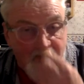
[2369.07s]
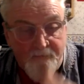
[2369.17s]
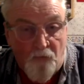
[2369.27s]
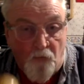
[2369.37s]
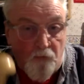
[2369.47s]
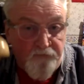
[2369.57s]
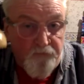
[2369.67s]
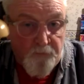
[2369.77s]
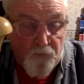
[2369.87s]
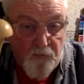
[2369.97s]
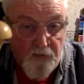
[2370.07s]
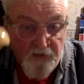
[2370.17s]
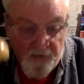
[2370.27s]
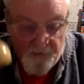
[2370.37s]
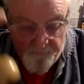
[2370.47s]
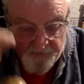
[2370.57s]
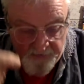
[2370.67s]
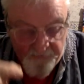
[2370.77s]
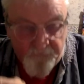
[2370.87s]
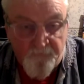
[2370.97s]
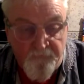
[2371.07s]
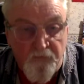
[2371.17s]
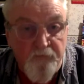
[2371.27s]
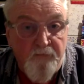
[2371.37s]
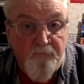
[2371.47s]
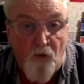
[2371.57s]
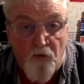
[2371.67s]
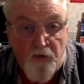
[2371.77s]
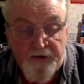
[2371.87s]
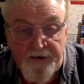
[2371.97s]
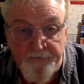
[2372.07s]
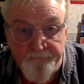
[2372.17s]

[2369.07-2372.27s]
portable means of you divining.